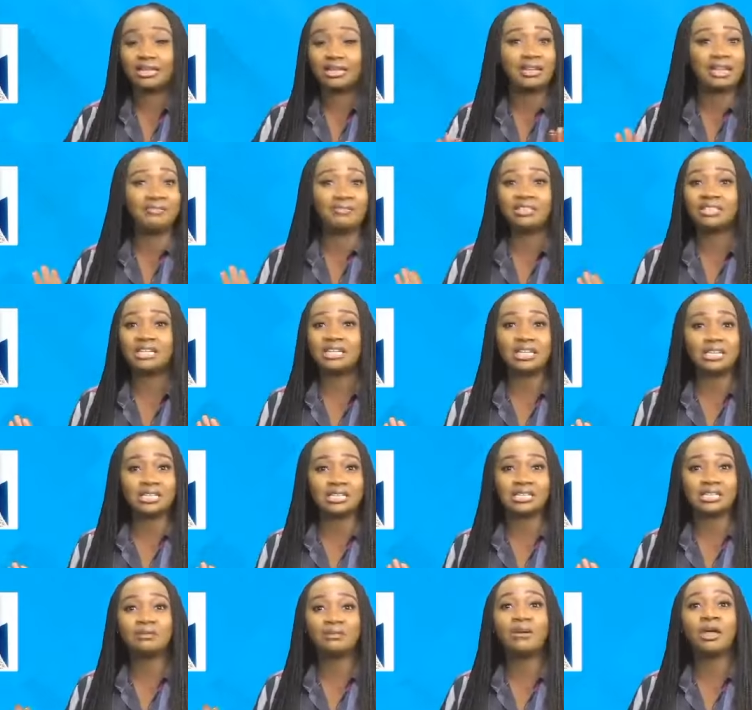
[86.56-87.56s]

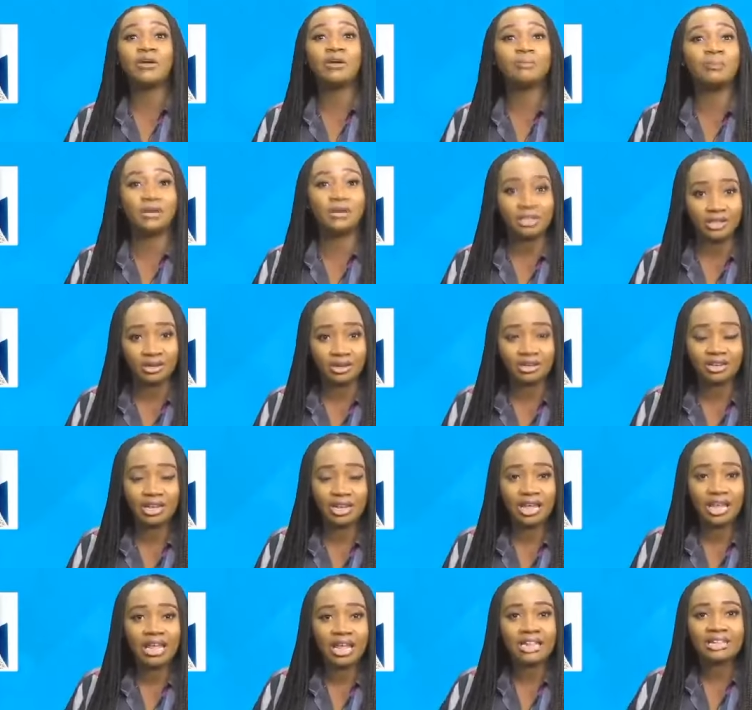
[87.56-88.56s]
Nevertheless, in my opinion,
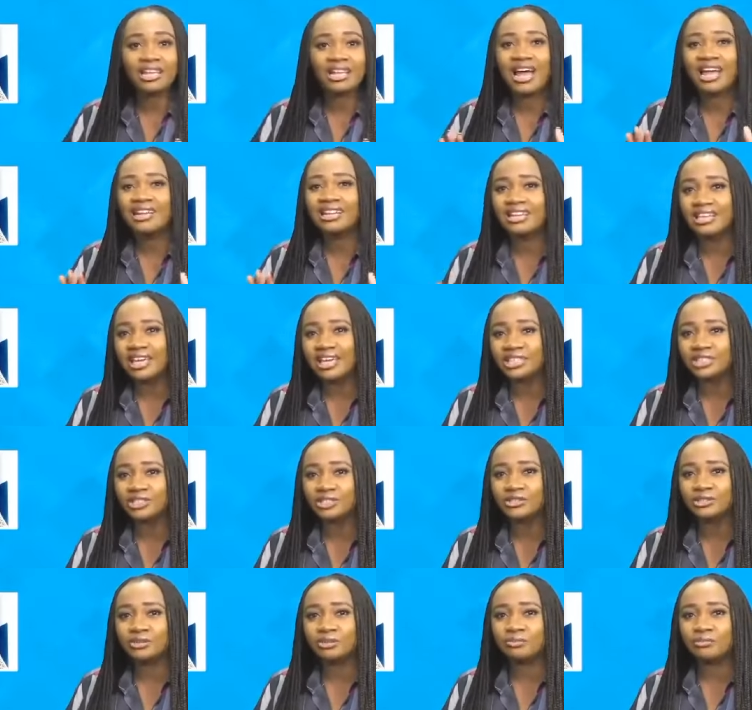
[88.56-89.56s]
the
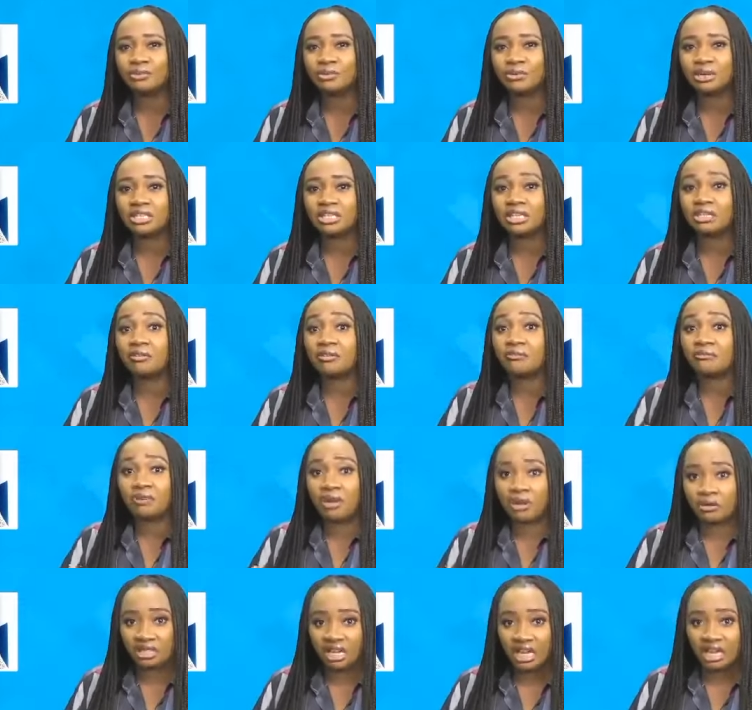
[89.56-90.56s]
allegations could be rendered
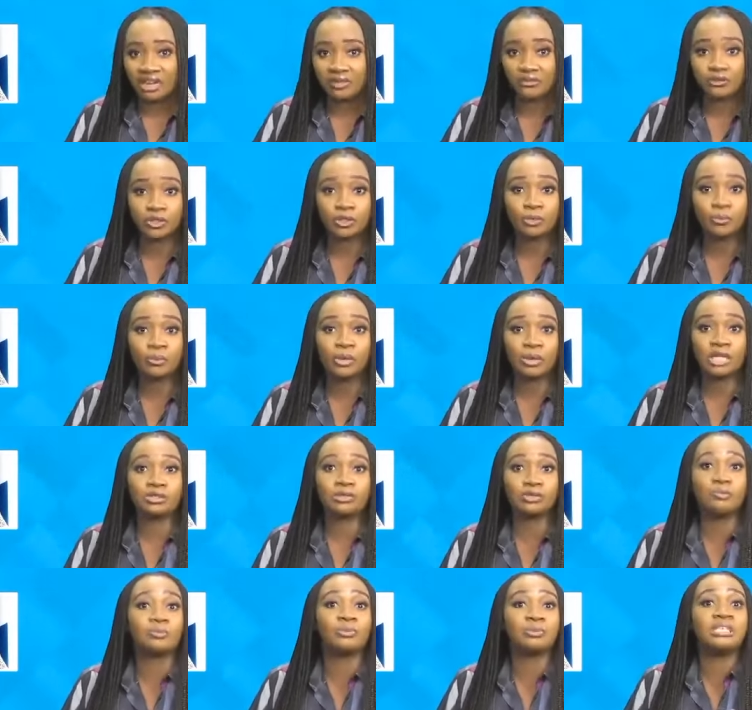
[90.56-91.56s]
unfounded if she were
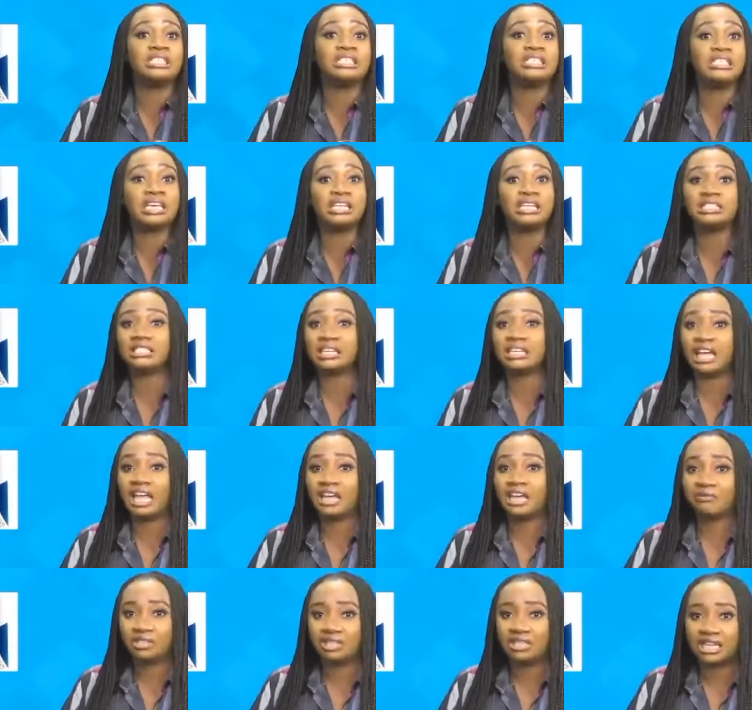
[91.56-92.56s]
to present the
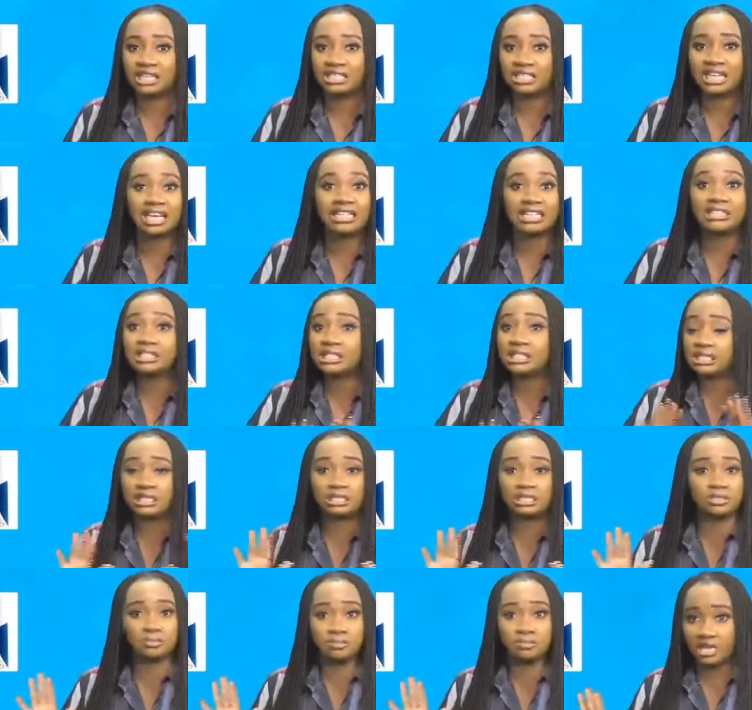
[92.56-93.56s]
evidence, and this
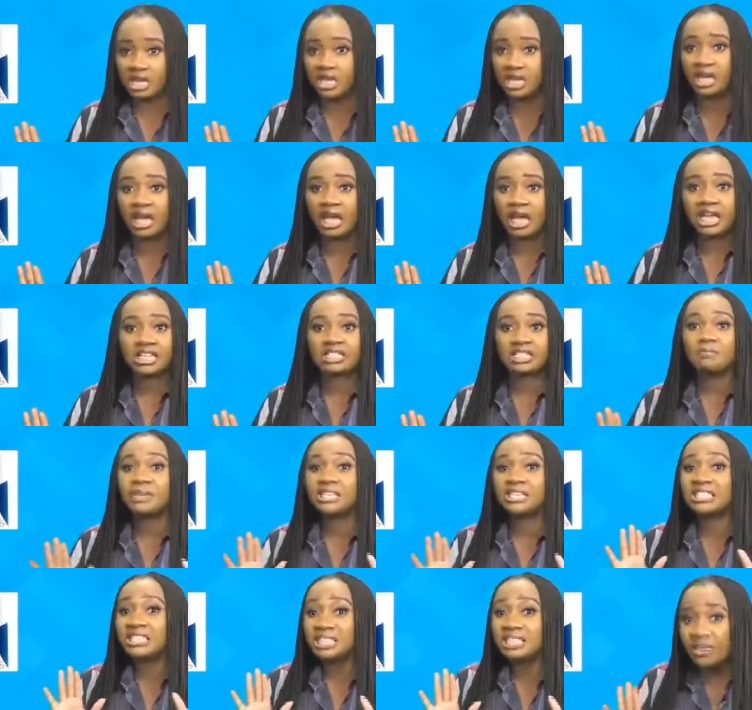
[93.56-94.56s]
is me
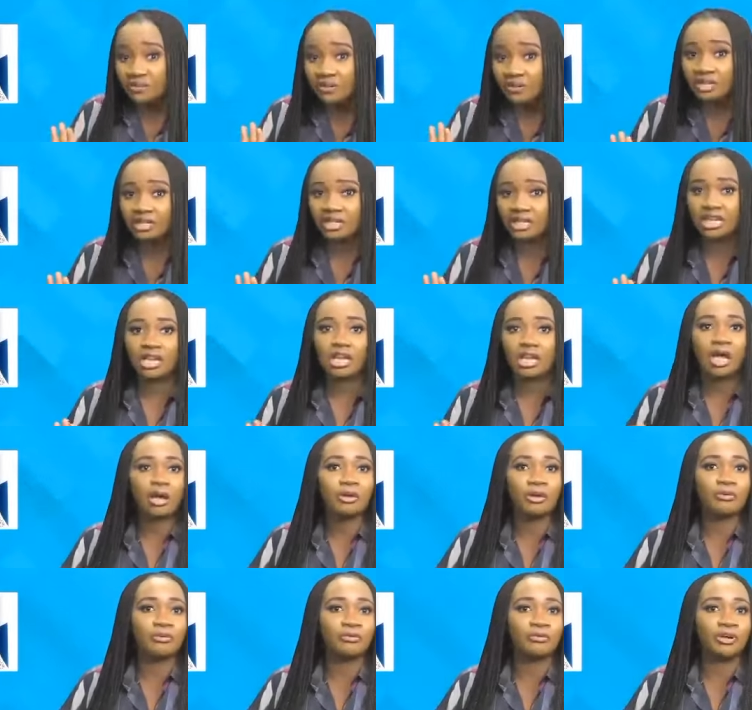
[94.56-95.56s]
specifically
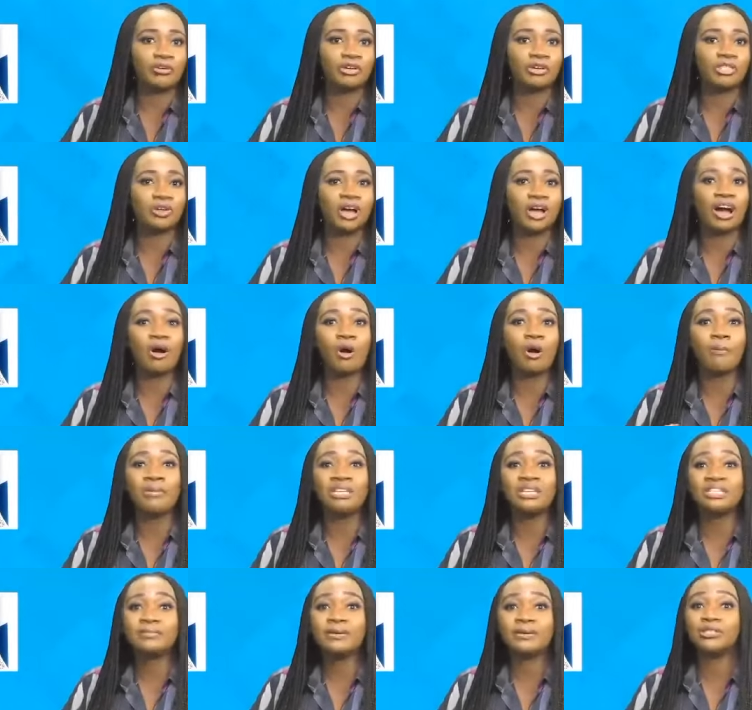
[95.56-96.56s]
referring to her
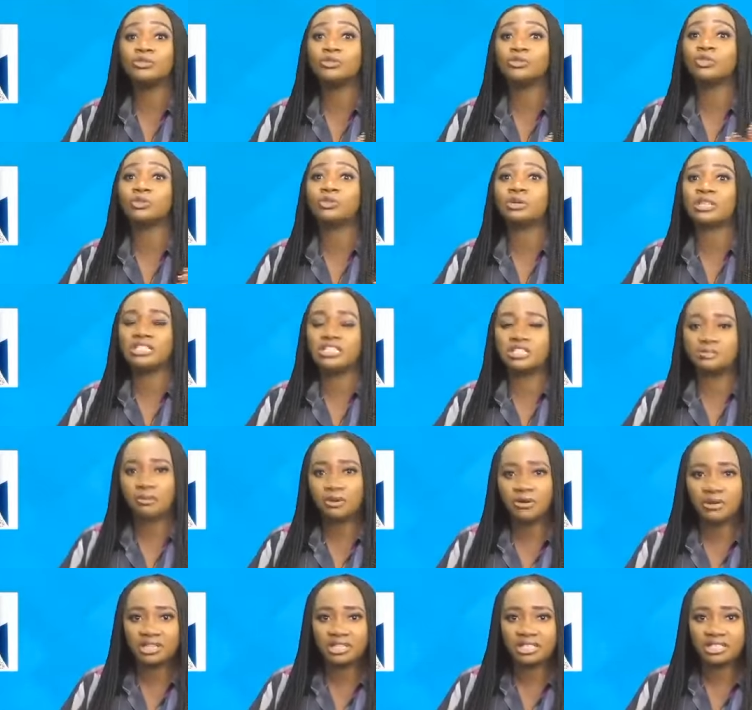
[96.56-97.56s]
commitment to
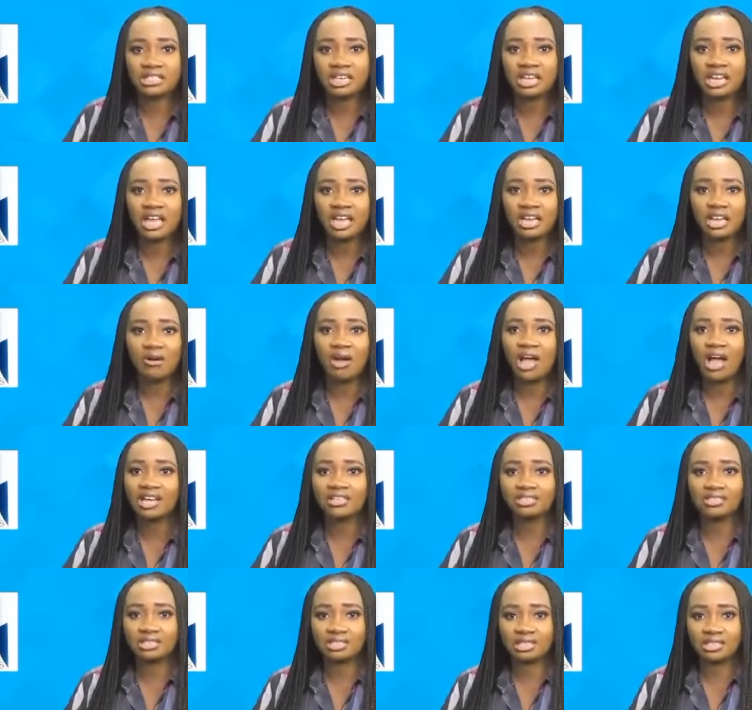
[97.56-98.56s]
transparency. Now,
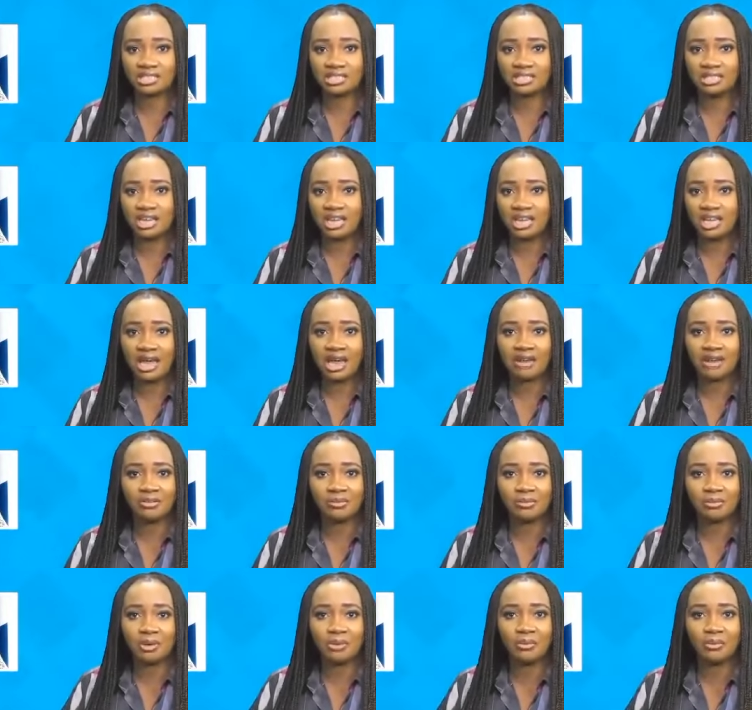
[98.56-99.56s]
actions they say carry
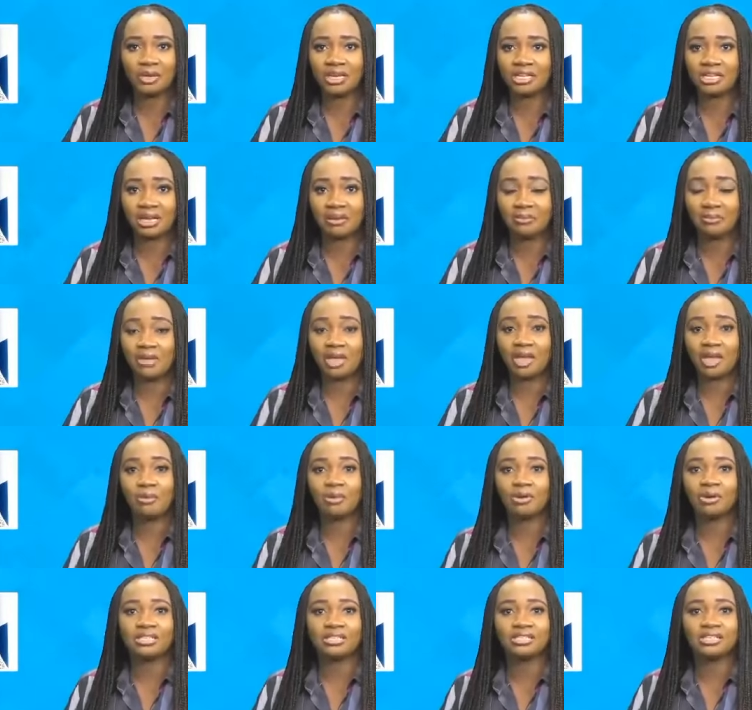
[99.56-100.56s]
more weight than mere
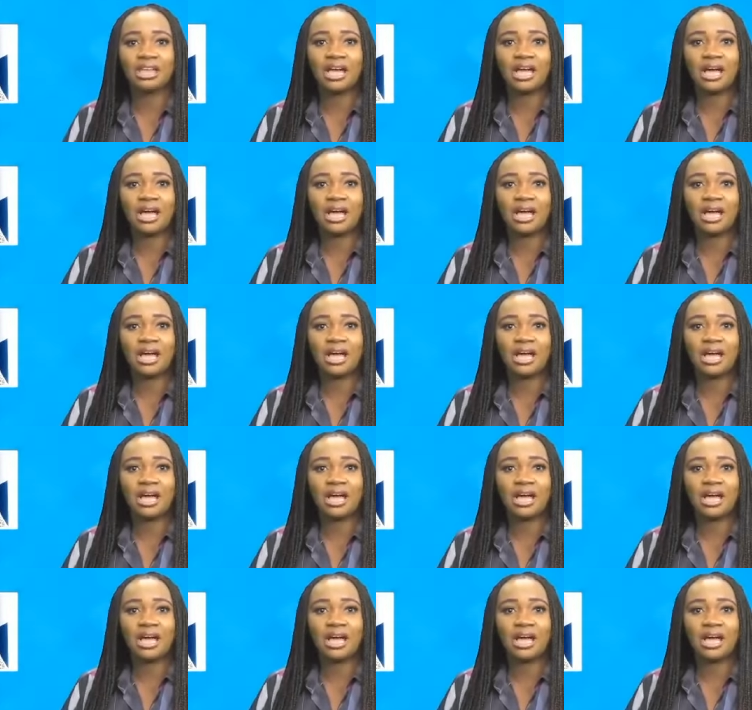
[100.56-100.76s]
words.